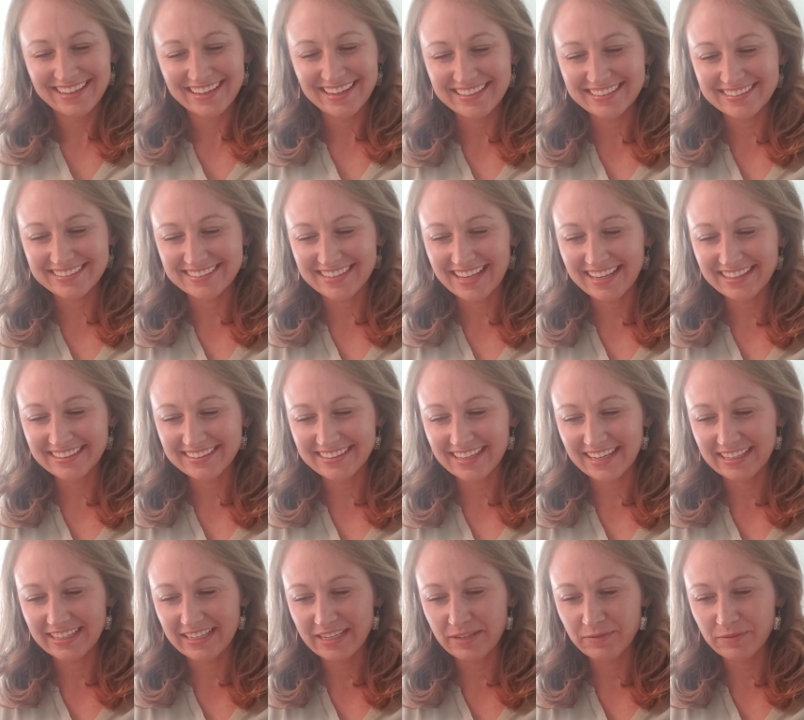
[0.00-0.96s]
he said
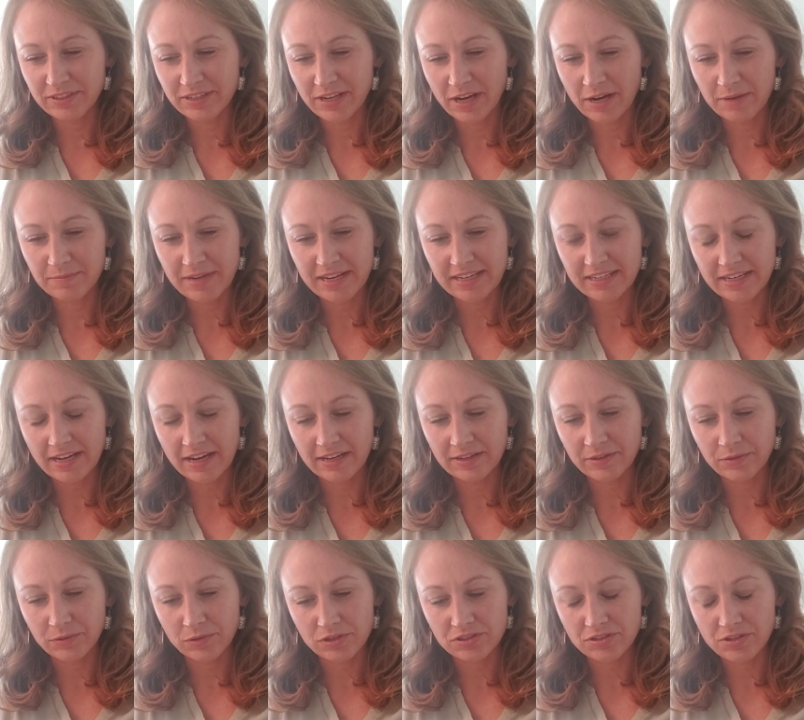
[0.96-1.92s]
that he would come at 9
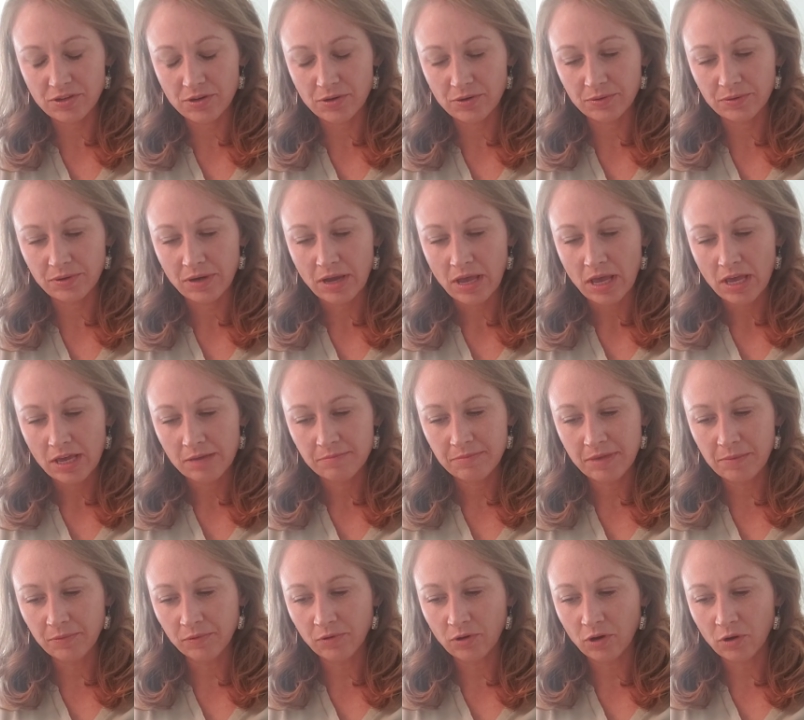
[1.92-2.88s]
or so.
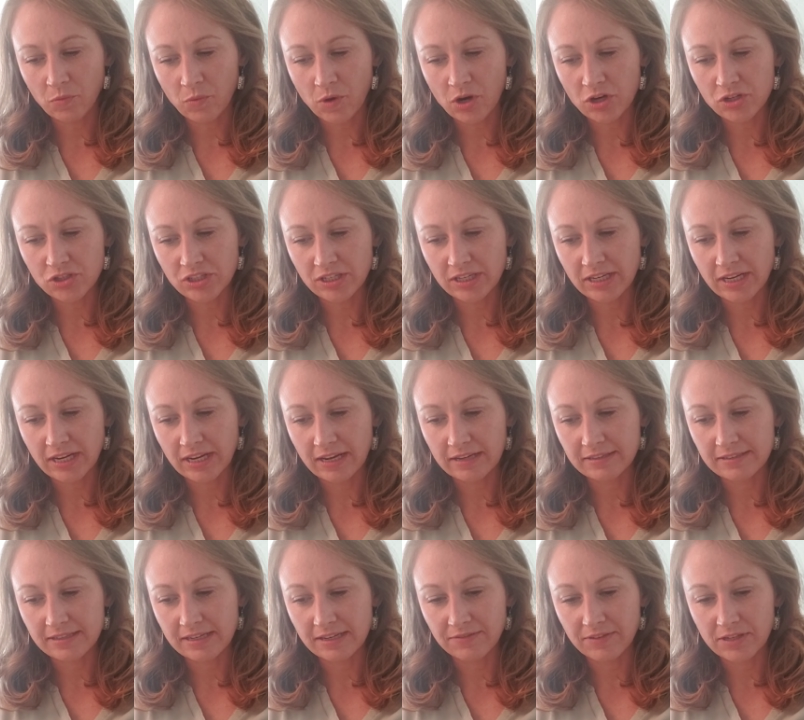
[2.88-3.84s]
People are watching a
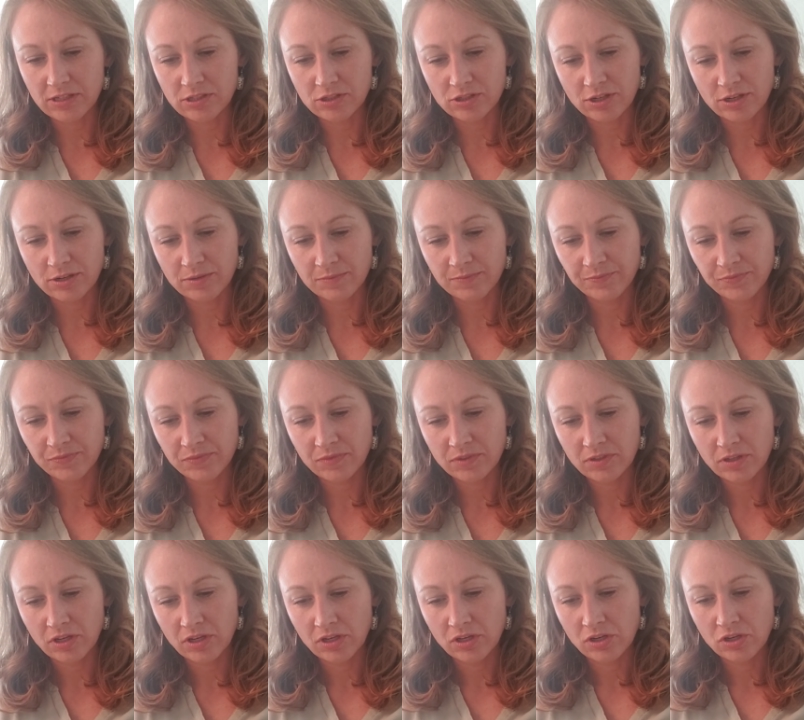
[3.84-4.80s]
TV show.
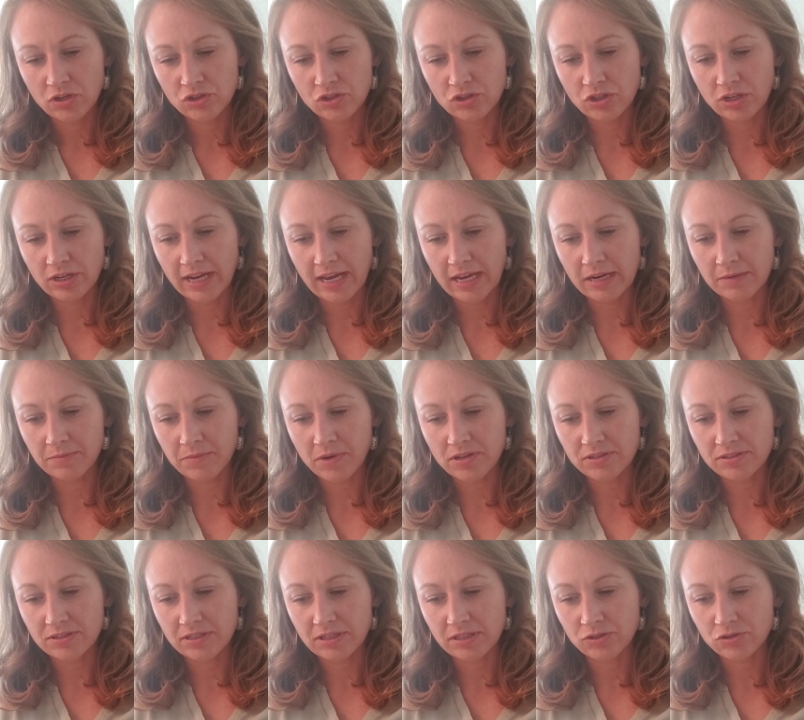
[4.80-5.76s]
Should
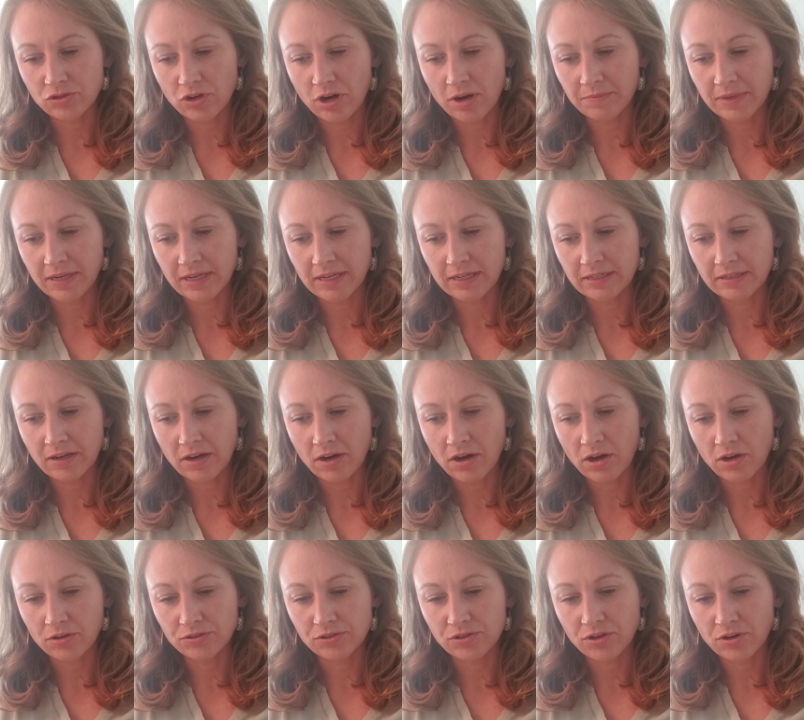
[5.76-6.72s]
animosity drop in,
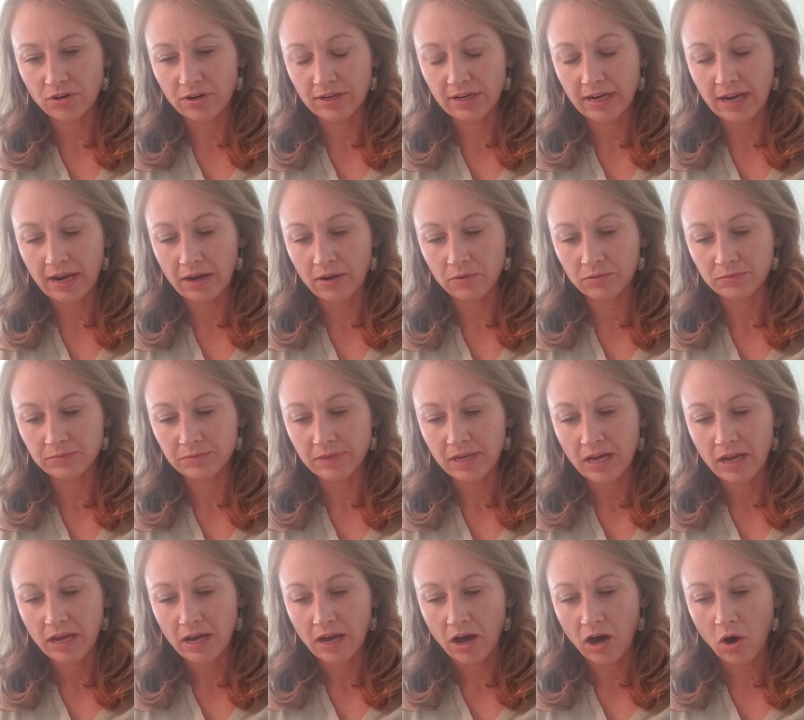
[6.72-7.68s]
I'll turn it out.
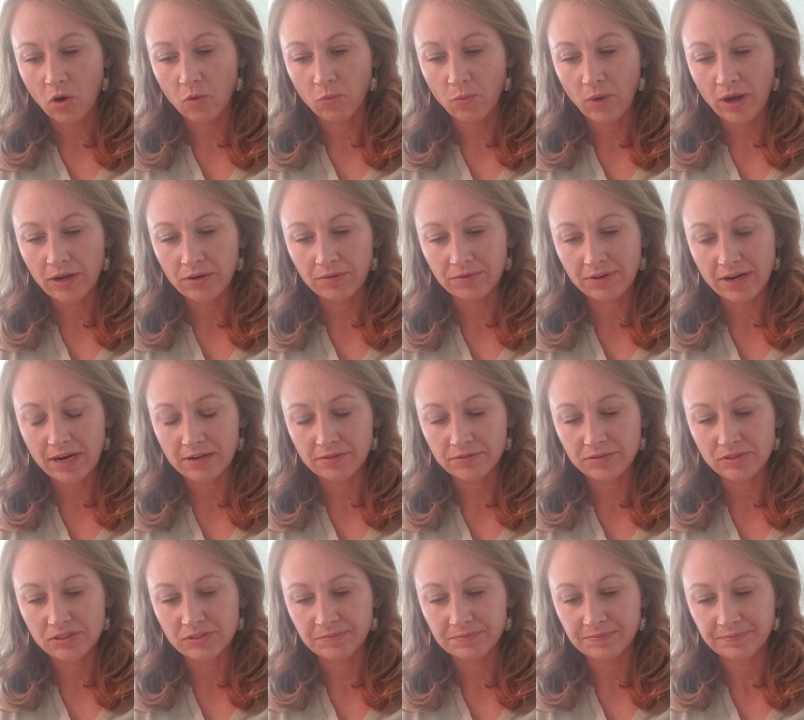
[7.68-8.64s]
I'll wait
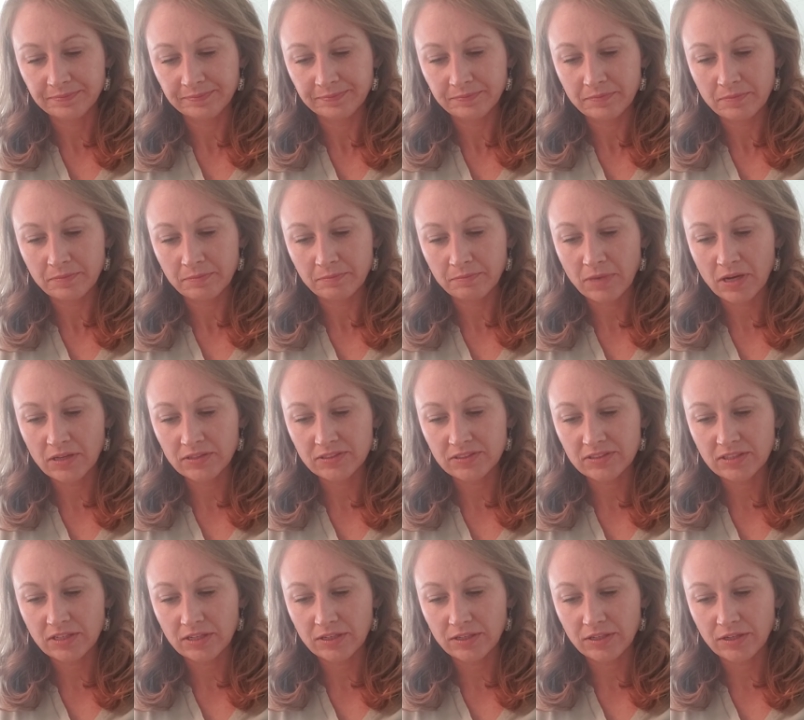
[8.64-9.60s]
around.
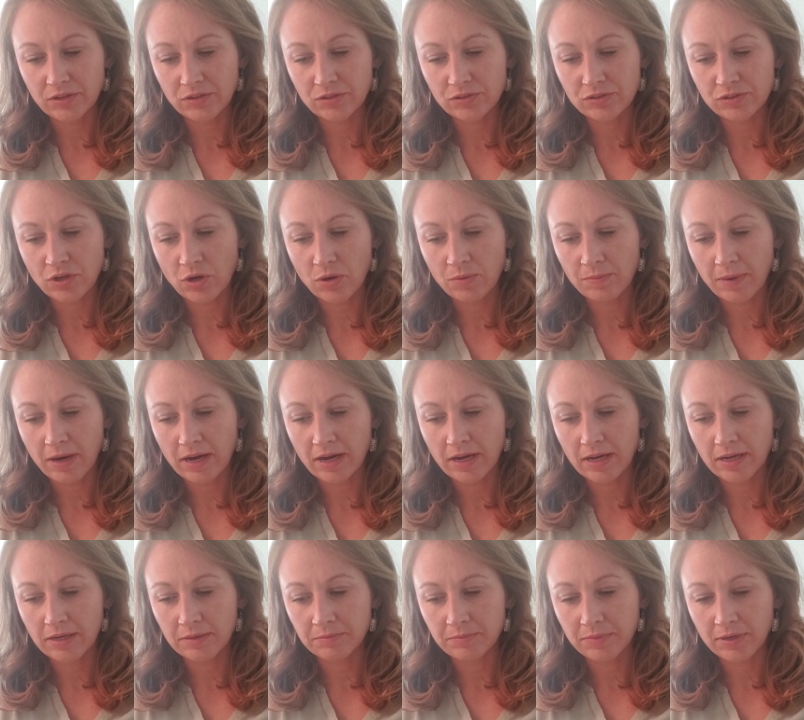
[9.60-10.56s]
Months, years go
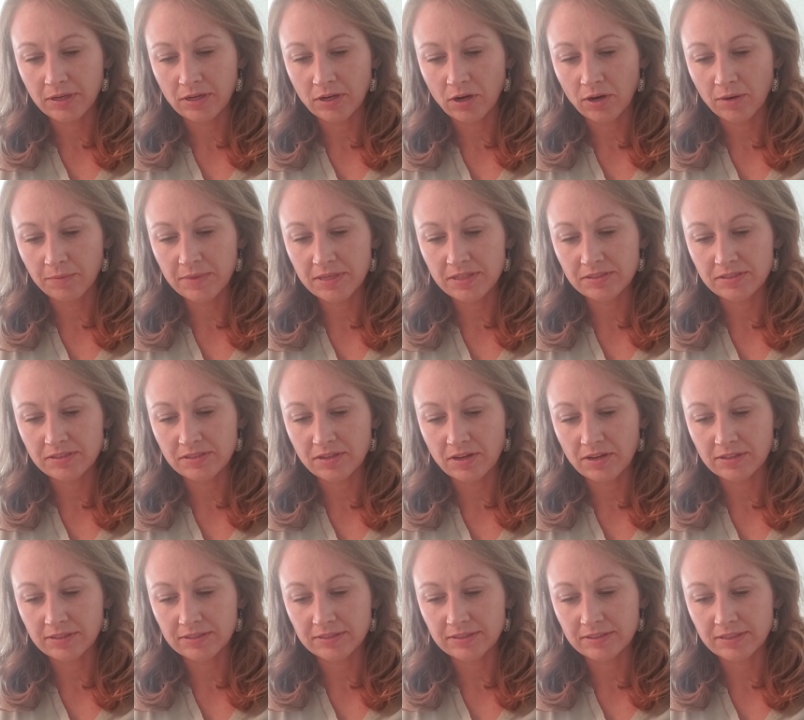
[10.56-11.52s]
by, but Herman's
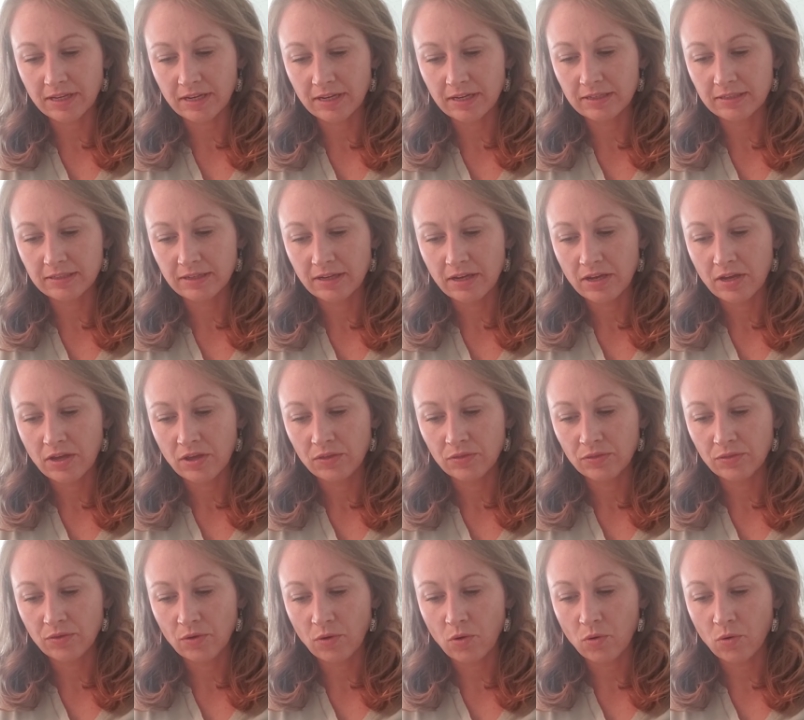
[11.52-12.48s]
not in sight.
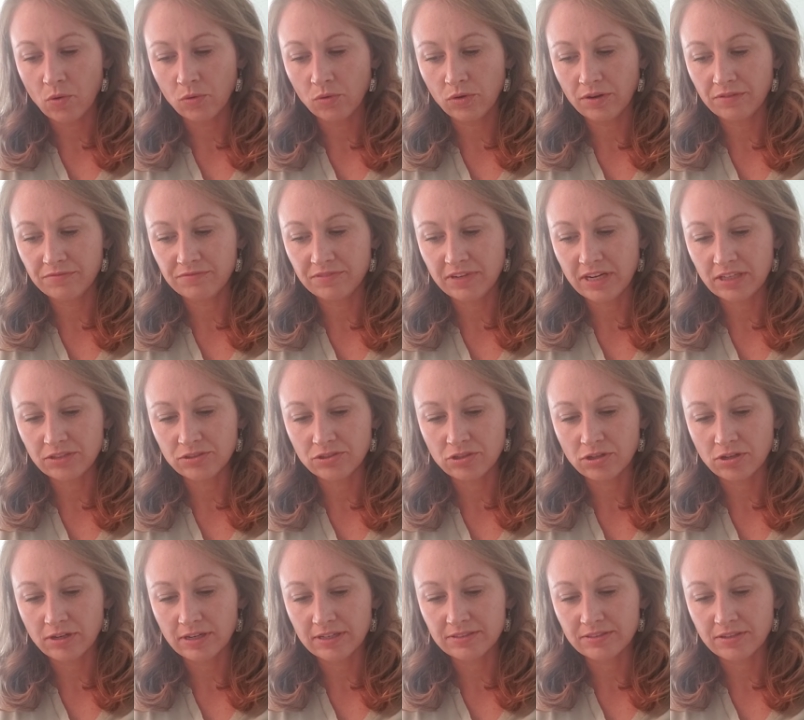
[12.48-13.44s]
The whole of
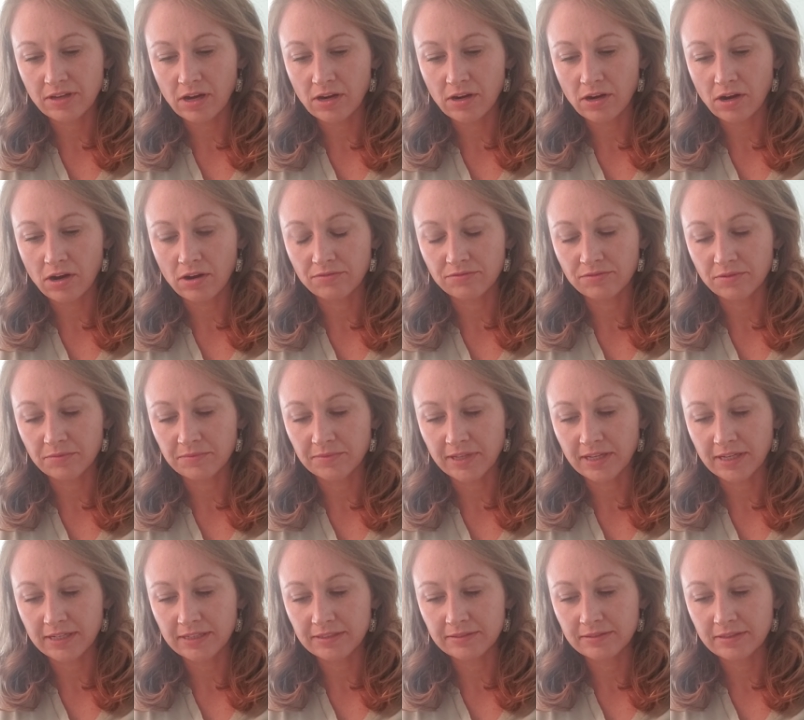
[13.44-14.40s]
nature is cut off from
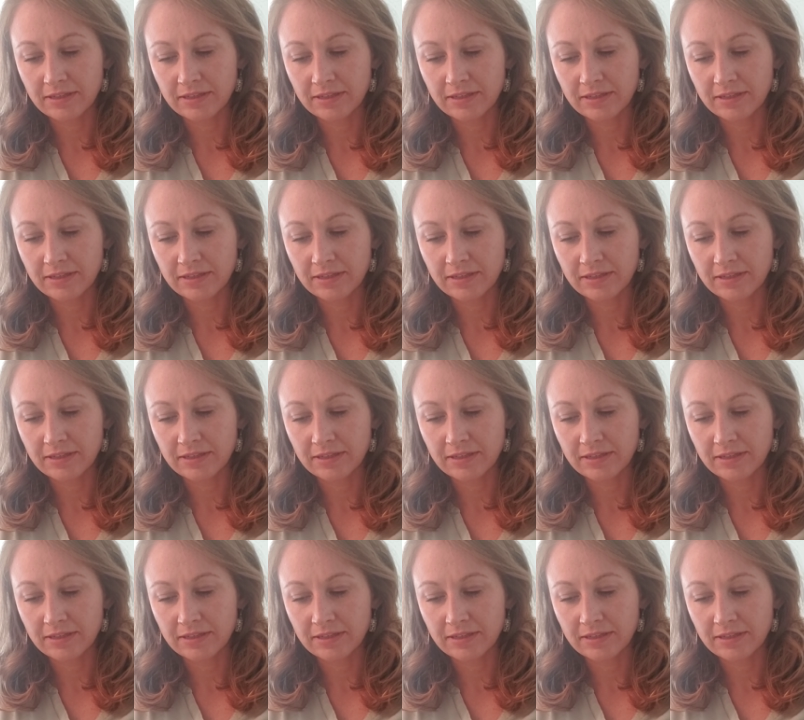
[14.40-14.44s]
light.